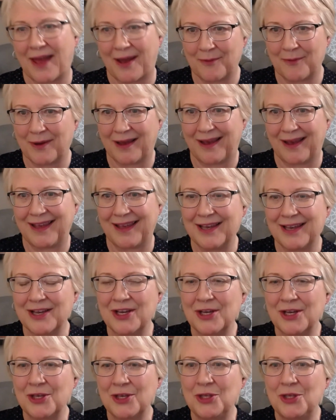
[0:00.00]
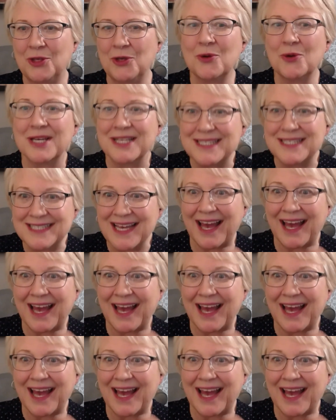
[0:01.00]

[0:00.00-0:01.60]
that way, you could